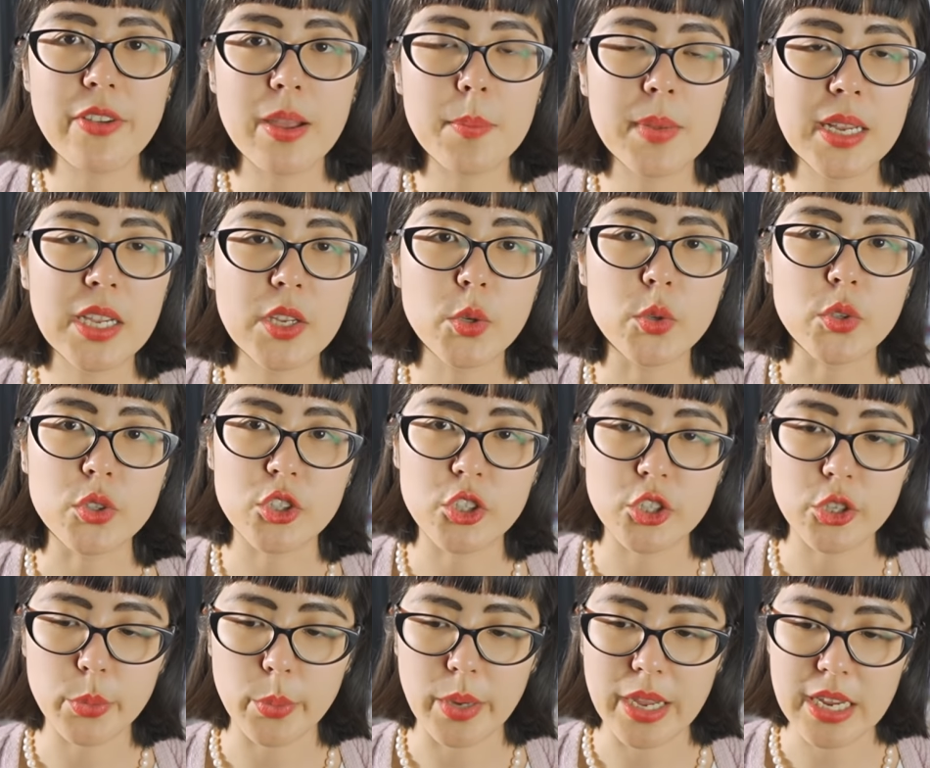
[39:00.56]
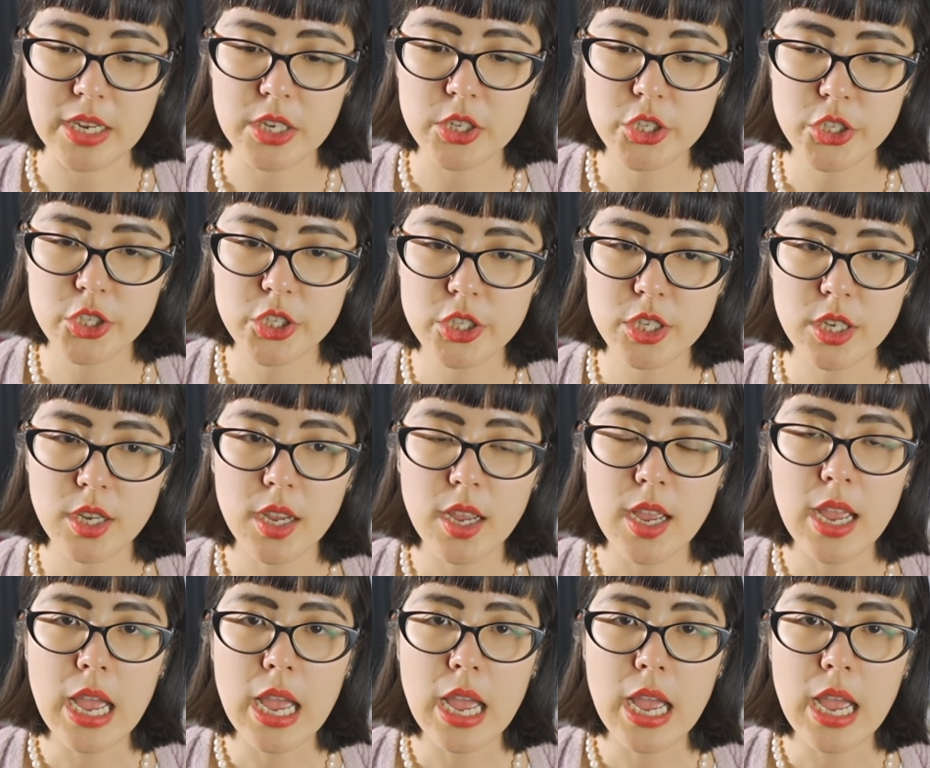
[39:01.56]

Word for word: my family are not jewish